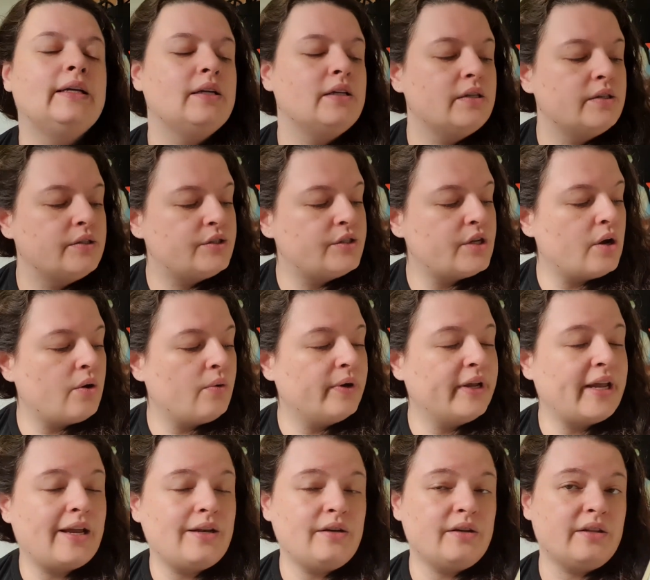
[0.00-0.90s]
So,
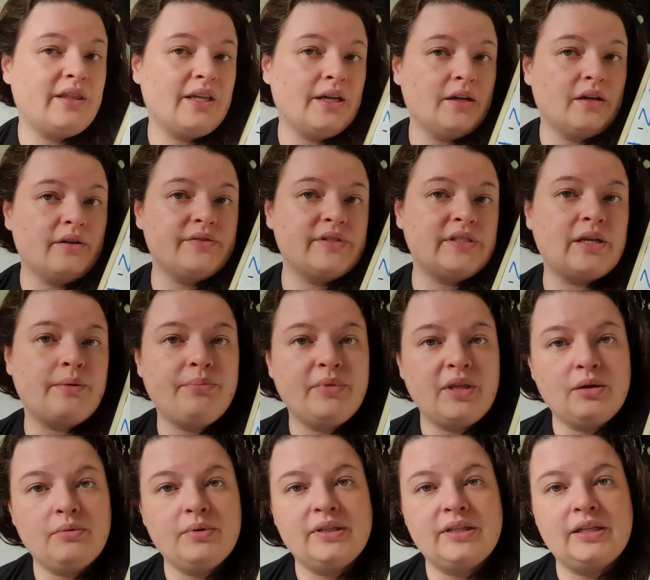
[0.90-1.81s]
can you think of
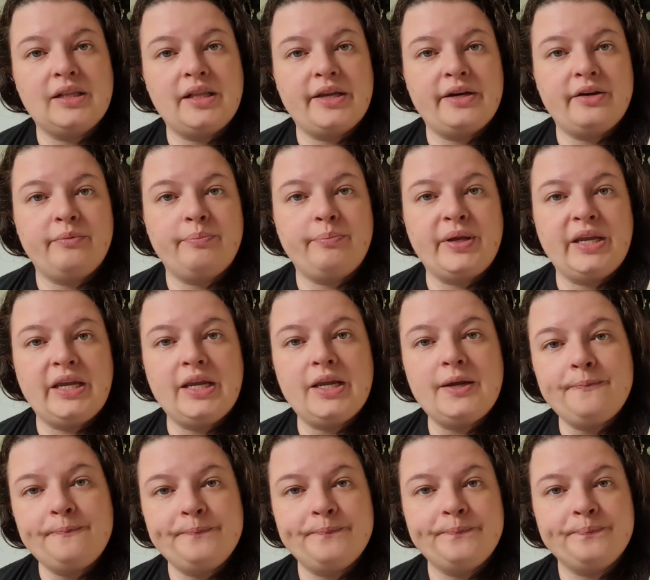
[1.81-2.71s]
something with the letter
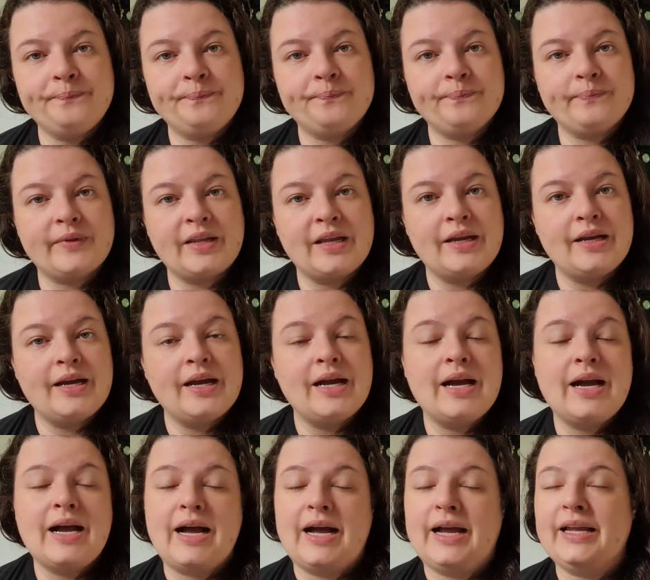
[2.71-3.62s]
P?
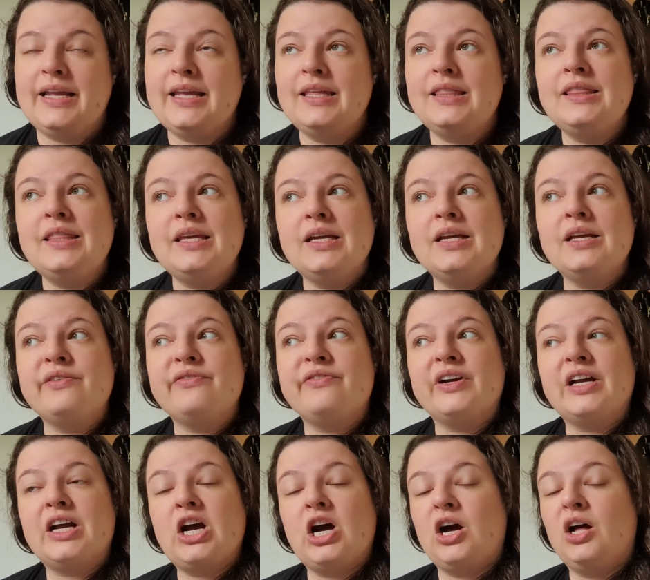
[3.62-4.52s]
I can think of
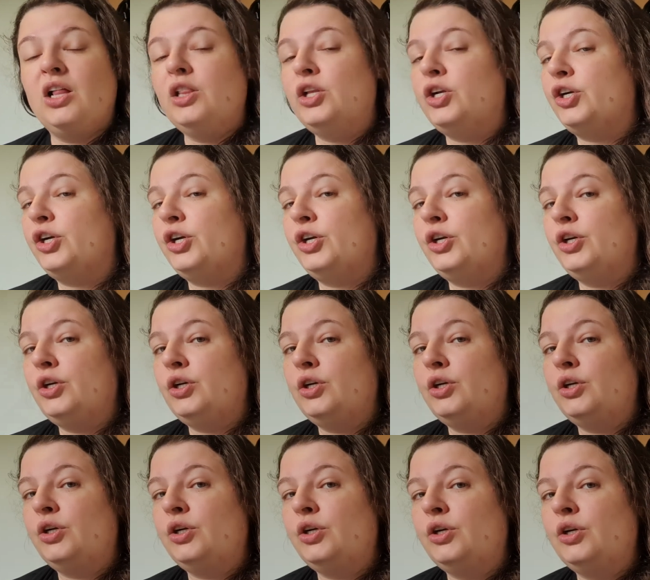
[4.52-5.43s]
a color.
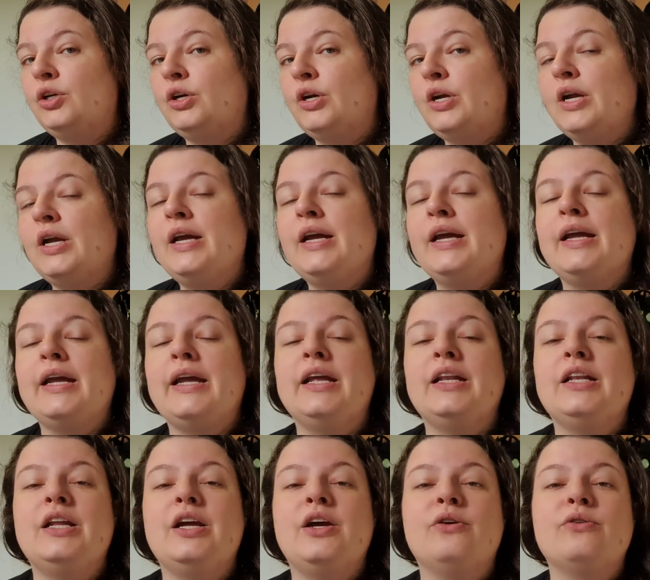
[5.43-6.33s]

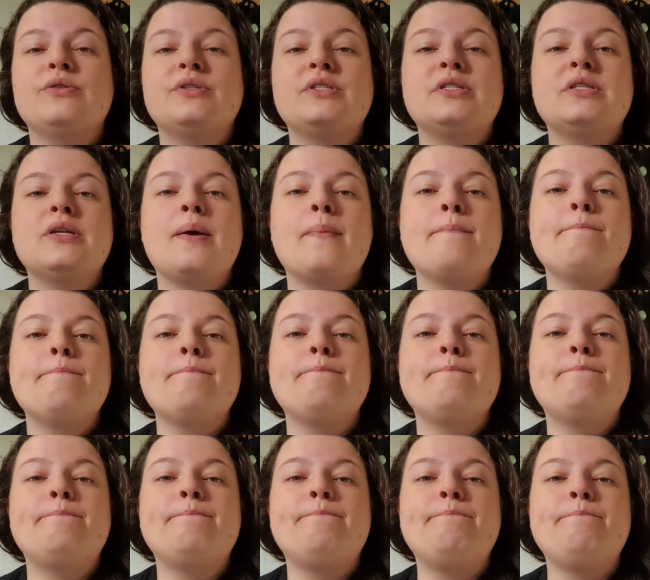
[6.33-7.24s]
It goes
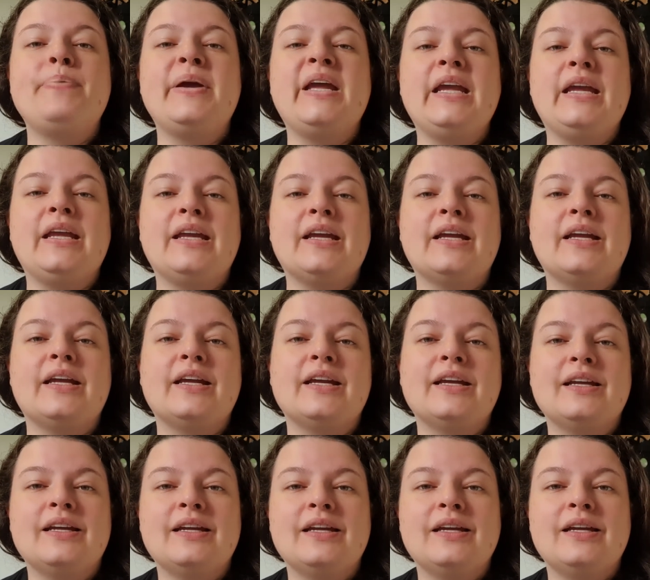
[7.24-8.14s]

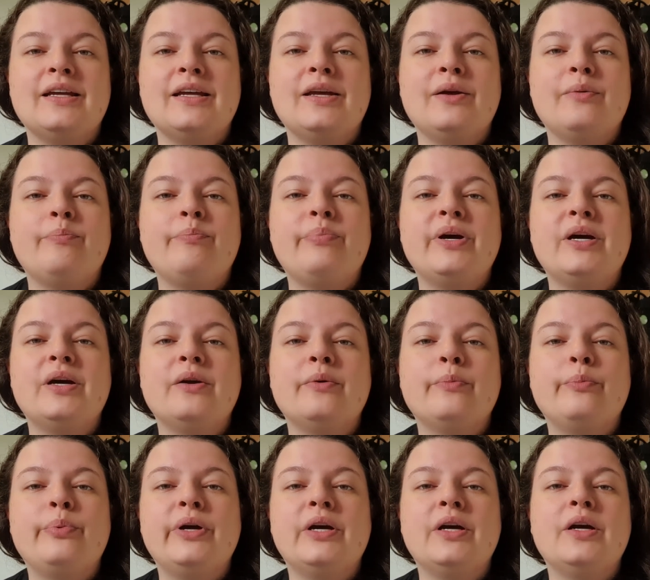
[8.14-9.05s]
pink, p -p
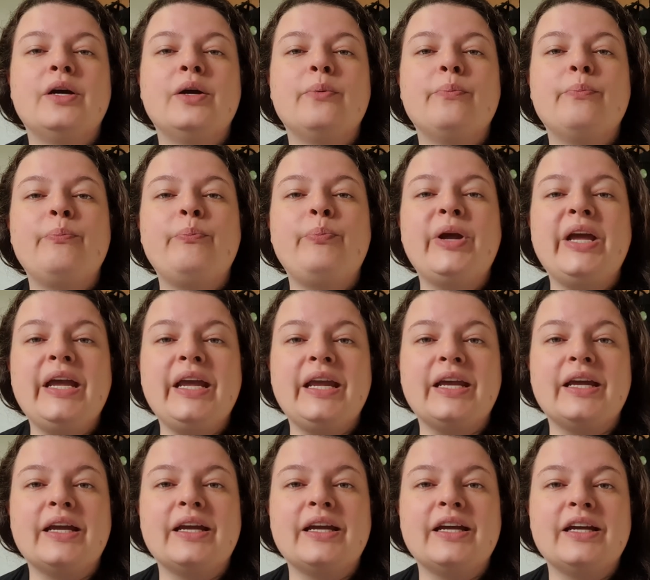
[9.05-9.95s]

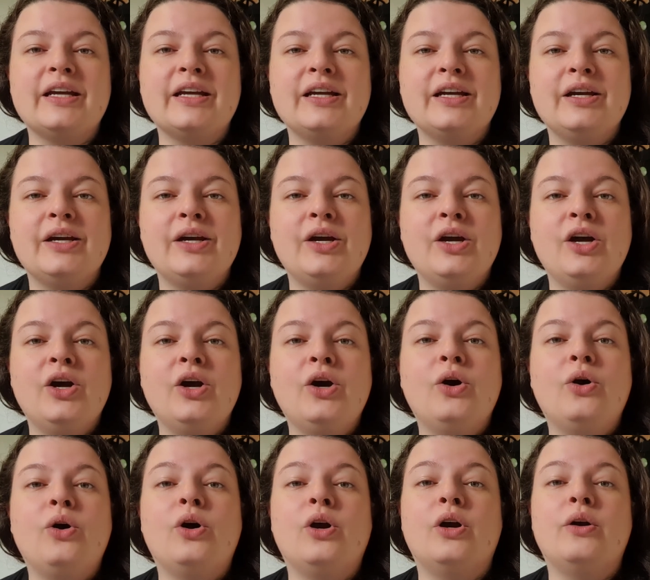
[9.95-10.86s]
pink,
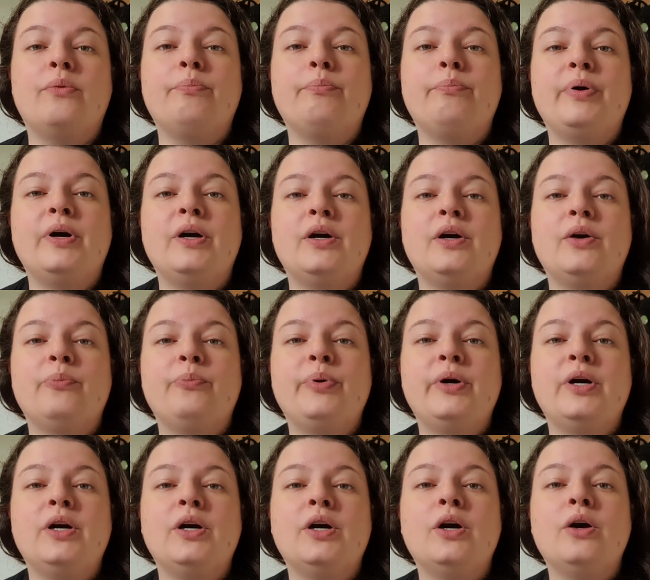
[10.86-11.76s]
or p -p
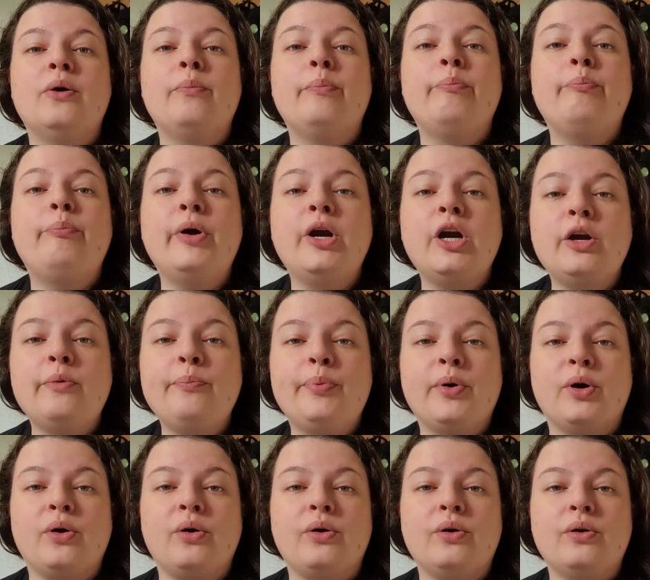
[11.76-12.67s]

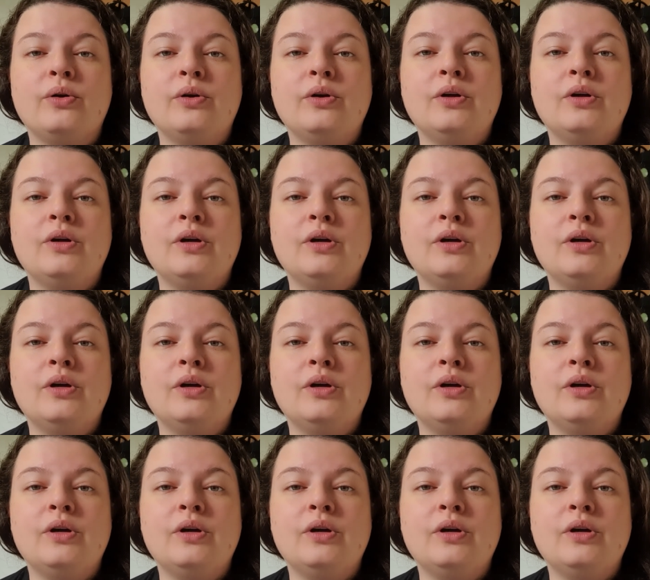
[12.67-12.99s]
purple,